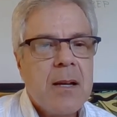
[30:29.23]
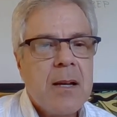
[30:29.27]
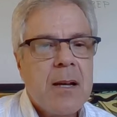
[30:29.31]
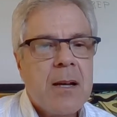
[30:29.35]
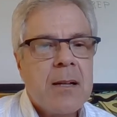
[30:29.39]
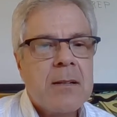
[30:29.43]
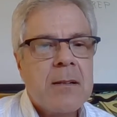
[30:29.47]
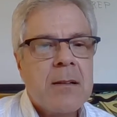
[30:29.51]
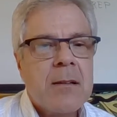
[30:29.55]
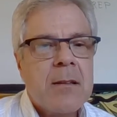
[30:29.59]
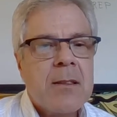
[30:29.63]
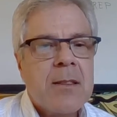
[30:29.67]

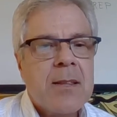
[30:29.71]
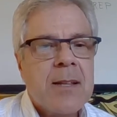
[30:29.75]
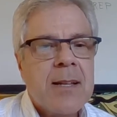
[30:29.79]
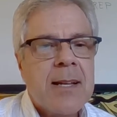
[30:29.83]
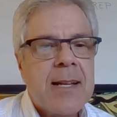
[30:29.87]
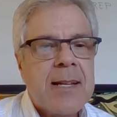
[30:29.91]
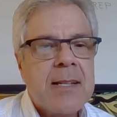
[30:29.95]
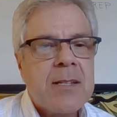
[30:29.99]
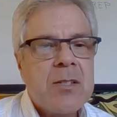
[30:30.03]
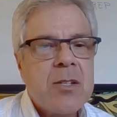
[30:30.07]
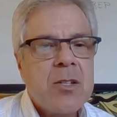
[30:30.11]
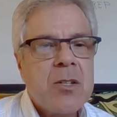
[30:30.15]
Another thing
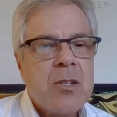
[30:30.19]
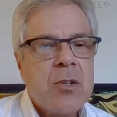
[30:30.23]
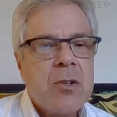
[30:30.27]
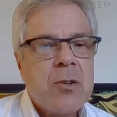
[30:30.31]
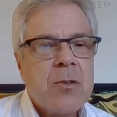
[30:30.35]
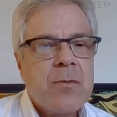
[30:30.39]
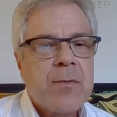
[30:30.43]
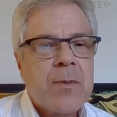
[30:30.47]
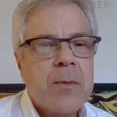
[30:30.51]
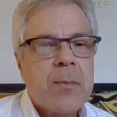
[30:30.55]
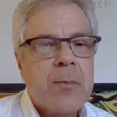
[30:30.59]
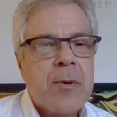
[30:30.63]
I do
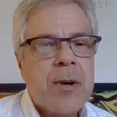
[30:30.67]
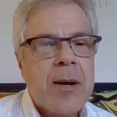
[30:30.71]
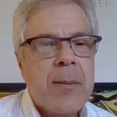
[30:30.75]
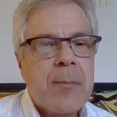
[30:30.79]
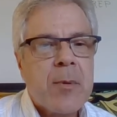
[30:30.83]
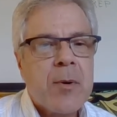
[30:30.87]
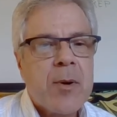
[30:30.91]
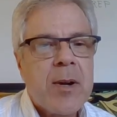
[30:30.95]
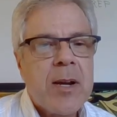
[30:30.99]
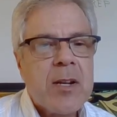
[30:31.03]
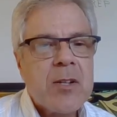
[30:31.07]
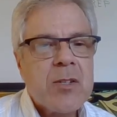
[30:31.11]
for
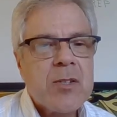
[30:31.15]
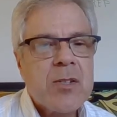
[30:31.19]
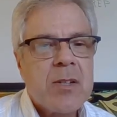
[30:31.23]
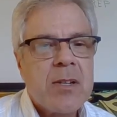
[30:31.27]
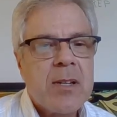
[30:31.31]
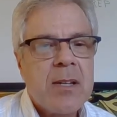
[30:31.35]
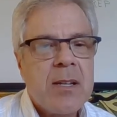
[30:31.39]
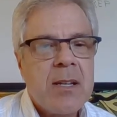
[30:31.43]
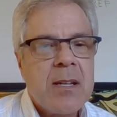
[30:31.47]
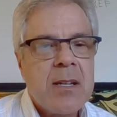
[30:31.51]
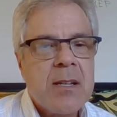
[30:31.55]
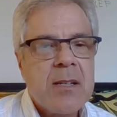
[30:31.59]
preparation
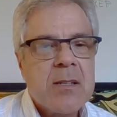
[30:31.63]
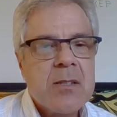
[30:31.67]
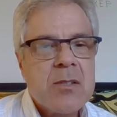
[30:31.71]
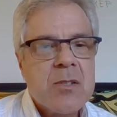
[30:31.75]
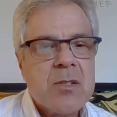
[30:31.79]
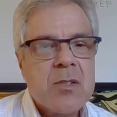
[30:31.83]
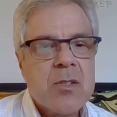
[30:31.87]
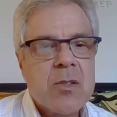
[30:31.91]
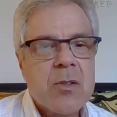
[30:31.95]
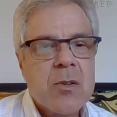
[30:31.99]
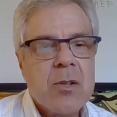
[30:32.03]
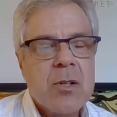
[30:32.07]
is
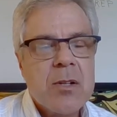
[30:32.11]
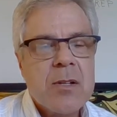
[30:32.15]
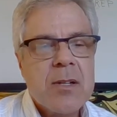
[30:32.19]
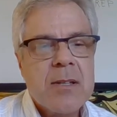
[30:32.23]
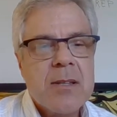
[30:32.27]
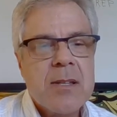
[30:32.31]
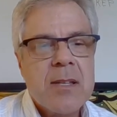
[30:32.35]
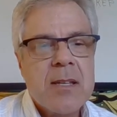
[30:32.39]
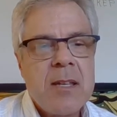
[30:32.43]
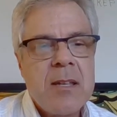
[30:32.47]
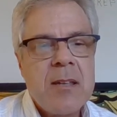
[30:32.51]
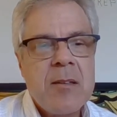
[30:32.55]
to look at
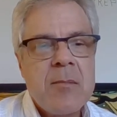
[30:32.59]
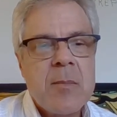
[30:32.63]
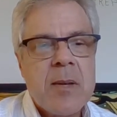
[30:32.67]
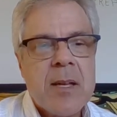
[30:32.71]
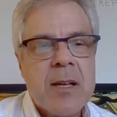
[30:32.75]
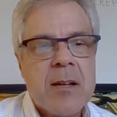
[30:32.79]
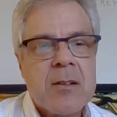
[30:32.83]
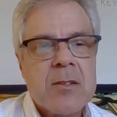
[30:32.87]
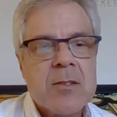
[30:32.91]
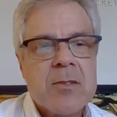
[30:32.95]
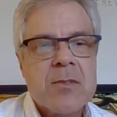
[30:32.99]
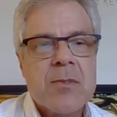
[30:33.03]
the
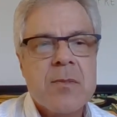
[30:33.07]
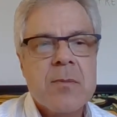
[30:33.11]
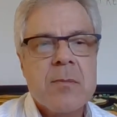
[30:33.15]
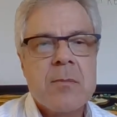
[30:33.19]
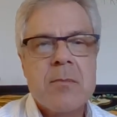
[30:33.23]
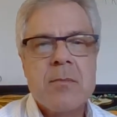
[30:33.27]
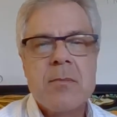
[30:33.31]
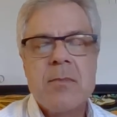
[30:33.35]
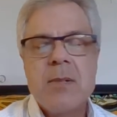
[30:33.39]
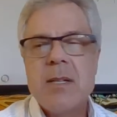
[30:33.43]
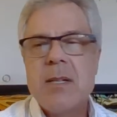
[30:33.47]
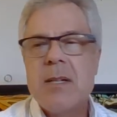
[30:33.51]
emails
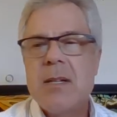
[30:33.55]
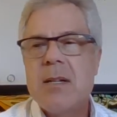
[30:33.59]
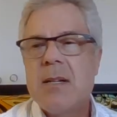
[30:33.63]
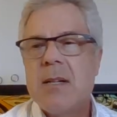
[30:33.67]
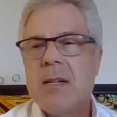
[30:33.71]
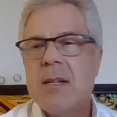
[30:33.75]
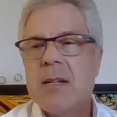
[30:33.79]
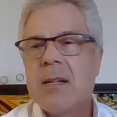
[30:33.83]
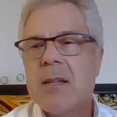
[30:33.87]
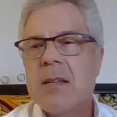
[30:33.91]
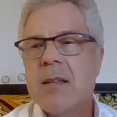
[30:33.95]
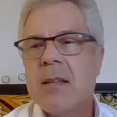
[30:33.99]
from
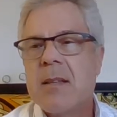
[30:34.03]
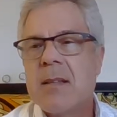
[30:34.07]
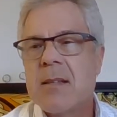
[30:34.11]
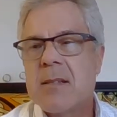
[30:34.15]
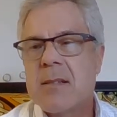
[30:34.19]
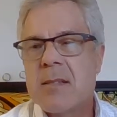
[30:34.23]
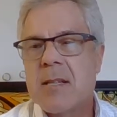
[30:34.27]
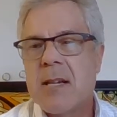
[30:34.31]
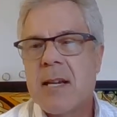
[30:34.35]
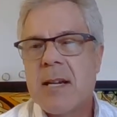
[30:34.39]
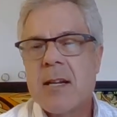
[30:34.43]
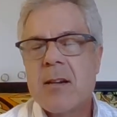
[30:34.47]
the
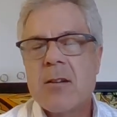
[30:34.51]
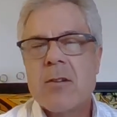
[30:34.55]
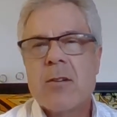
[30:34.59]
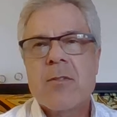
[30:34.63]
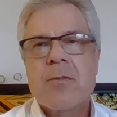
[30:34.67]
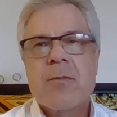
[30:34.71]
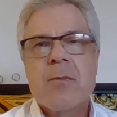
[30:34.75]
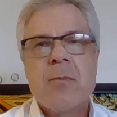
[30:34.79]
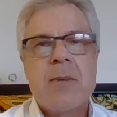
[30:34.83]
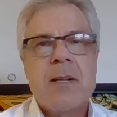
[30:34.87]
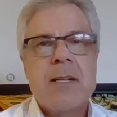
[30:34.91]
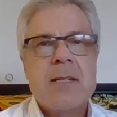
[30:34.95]
site or
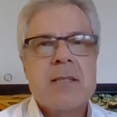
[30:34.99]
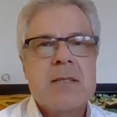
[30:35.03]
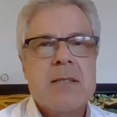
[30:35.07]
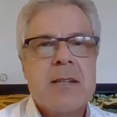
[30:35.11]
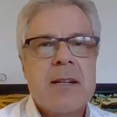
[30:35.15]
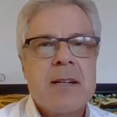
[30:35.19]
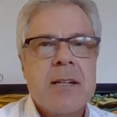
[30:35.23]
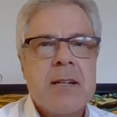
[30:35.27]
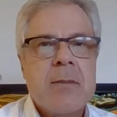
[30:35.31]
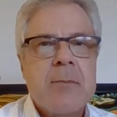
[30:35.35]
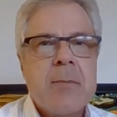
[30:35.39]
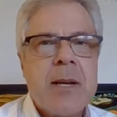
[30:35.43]
from my
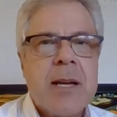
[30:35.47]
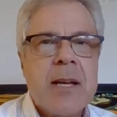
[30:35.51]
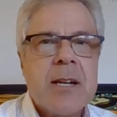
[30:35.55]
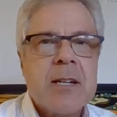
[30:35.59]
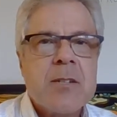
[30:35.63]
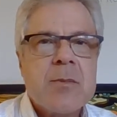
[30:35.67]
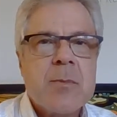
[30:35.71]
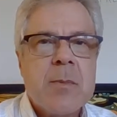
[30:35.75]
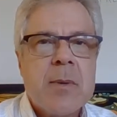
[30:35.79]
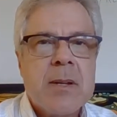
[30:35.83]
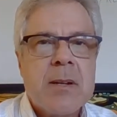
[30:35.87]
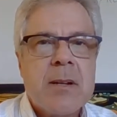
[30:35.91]
studied
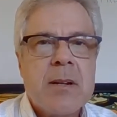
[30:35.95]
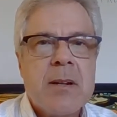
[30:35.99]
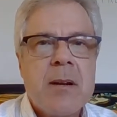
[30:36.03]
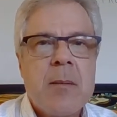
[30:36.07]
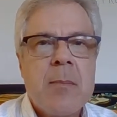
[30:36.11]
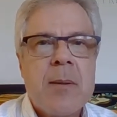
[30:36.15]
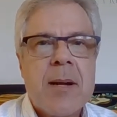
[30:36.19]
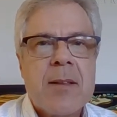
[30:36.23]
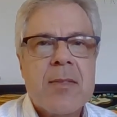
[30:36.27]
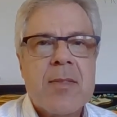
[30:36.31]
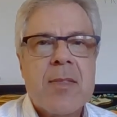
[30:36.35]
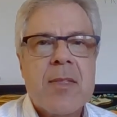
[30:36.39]
management
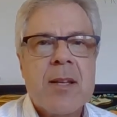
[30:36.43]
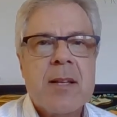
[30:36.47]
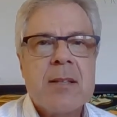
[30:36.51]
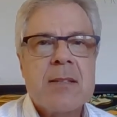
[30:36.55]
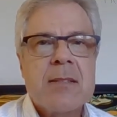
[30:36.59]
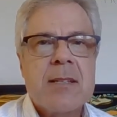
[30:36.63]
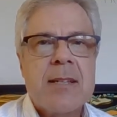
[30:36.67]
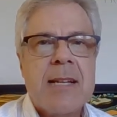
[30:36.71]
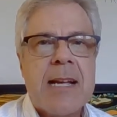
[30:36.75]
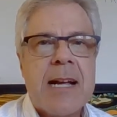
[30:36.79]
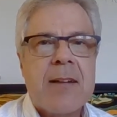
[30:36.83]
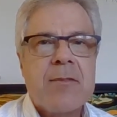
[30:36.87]
about things
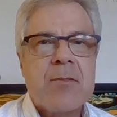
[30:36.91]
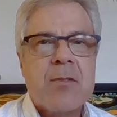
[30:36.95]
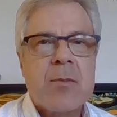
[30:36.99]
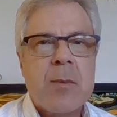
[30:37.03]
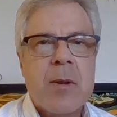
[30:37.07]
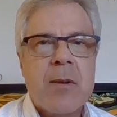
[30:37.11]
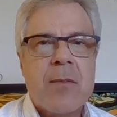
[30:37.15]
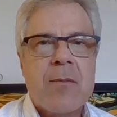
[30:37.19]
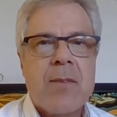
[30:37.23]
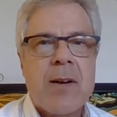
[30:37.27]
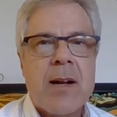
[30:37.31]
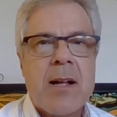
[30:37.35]
that have to
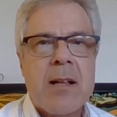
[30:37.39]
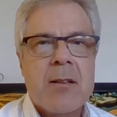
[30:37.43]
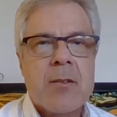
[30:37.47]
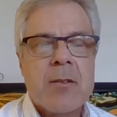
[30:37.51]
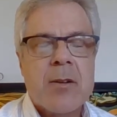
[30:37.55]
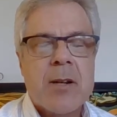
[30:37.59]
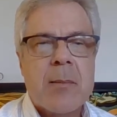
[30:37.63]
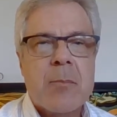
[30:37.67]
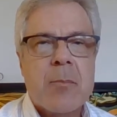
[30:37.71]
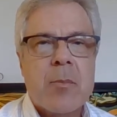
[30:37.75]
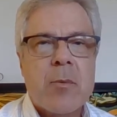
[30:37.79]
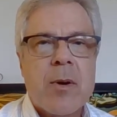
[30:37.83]
be followed
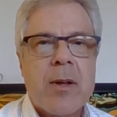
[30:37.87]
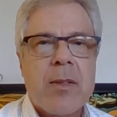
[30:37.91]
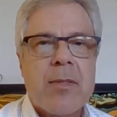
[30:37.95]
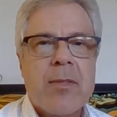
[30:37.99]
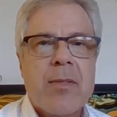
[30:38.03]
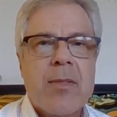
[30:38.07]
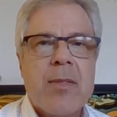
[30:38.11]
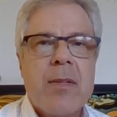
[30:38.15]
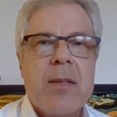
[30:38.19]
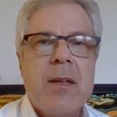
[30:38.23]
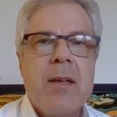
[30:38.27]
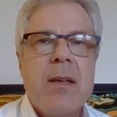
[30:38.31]
up
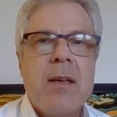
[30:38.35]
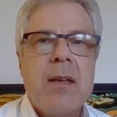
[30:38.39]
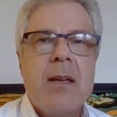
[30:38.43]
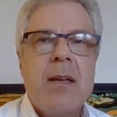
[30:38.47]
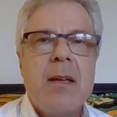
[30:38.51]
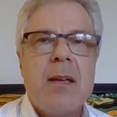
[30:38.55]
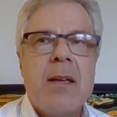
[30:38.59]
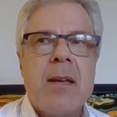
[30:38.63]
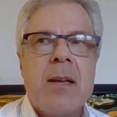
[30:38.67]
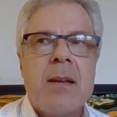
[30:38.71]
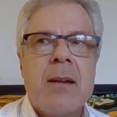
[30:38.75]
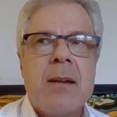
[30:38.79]
with
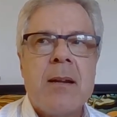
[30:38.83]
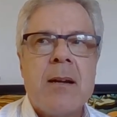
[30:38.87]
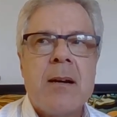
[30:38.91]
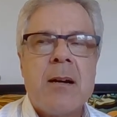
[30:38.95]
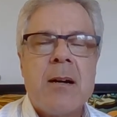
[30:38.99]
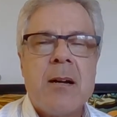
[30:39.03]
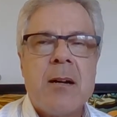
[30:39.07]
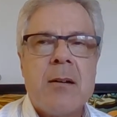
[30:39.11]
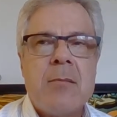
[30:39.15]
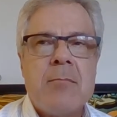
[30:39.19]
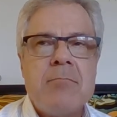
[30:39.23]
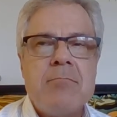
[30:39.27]
in
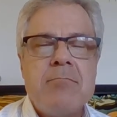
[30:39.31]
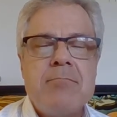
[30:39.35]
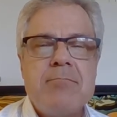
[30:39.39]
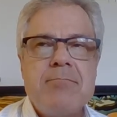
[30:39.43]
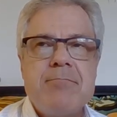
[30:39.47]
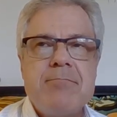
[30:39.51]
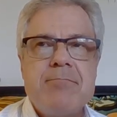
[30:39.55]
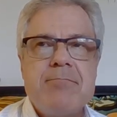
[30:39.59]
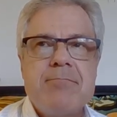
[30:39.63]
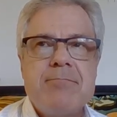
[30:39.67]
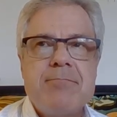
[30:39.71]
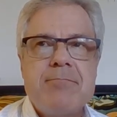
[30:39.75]

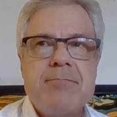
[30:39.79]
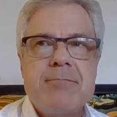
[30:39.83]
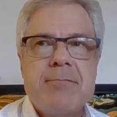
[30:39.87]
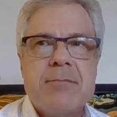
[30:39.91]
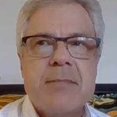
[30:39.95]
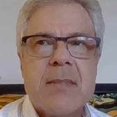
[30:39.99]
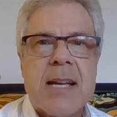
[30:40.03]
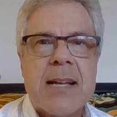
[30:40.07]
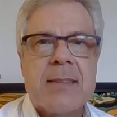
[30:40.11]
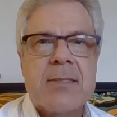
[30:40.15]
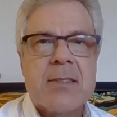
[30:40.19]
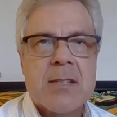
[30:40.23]

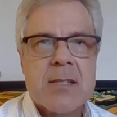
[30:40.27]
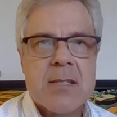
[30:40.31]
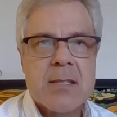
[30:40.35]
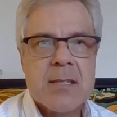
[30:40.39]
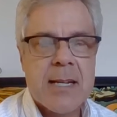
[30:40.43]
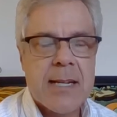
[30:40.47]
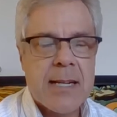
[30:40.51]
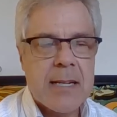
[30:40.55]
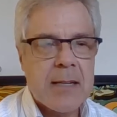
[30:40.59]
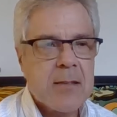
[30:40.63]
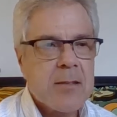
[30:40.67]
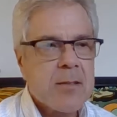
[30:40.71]
at the
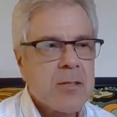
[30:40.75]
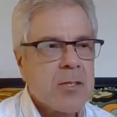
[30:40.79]
site.